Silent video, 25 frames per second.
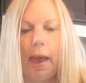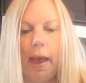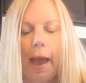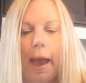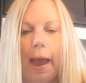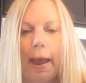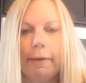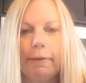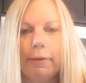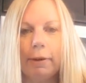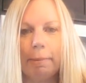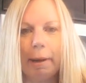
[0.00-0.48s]

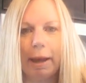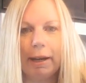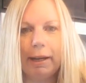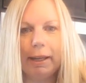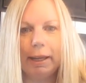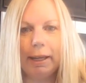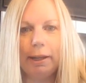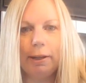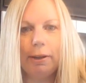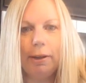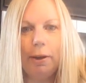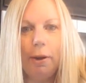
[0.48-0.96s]
Hi
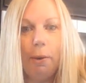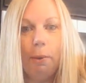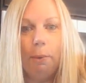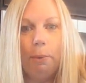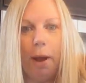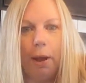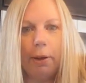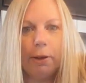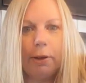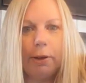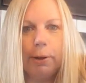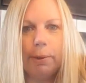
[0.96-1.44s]
everybody,
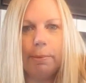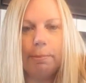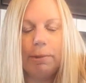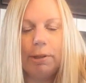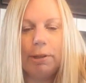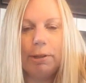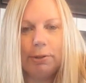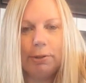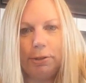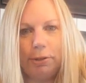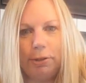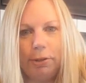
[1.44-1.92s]
welcome
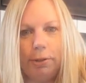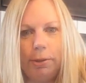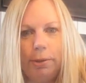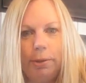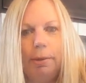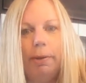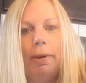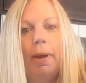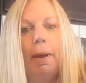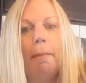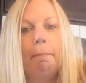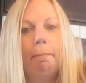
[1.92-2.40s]

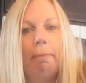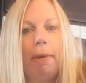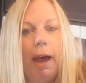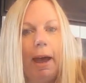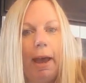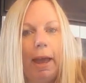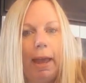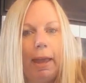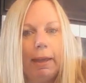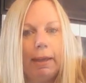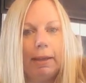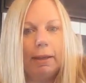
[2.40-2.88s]
to
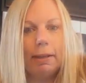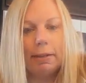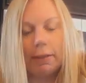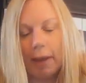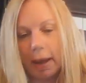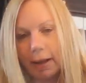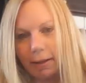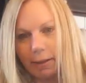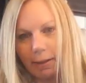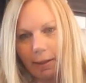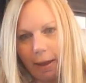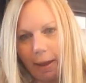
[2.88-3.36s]
my
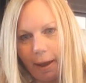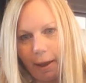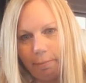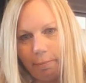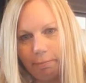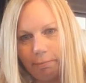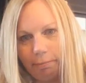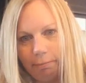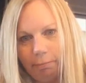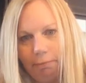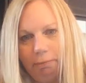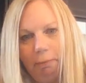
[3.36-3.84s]
science lab,
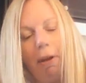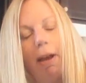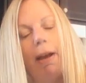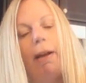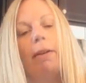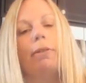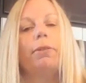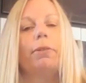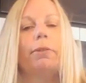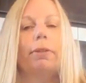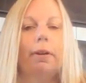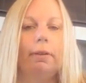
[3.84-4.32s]

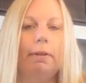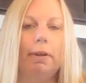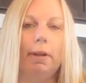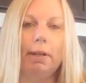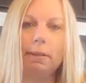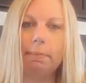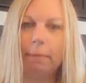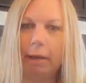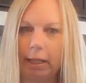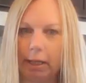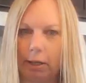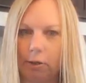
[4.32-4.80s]
also known
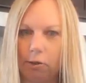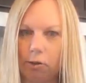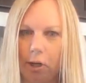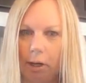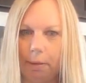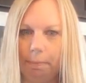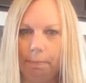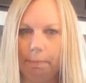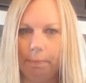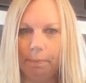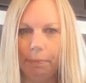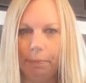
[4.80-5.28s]
as my
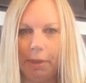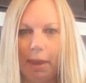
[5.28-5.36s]
kitchen.